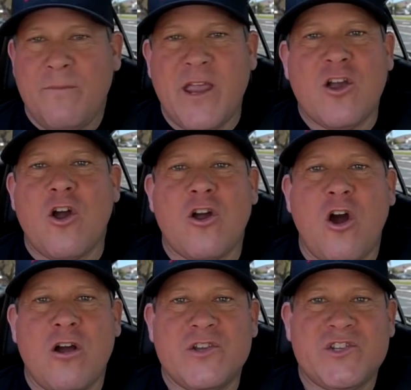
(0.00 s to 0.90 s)
making our
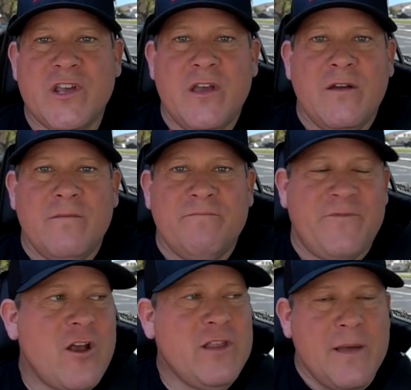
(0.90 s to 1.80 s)
cars
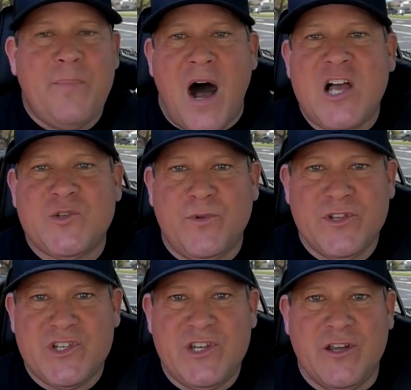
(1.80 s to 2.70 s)
fairly impossible
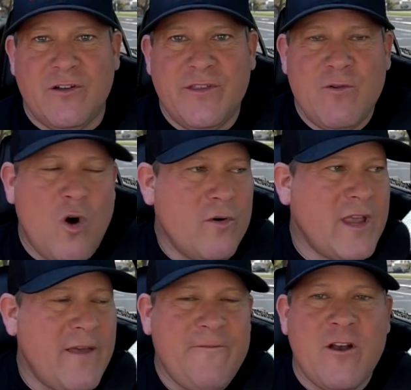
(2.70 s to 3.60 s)
to steal. They won't
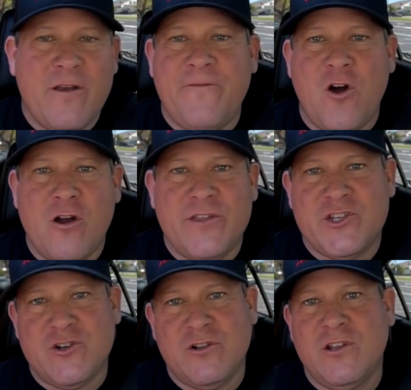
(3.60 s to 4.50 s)
get very far, and they
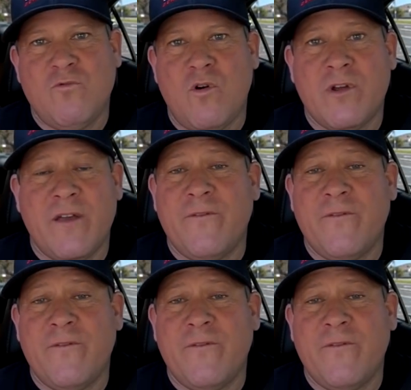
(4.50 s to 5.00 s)
certainly won't get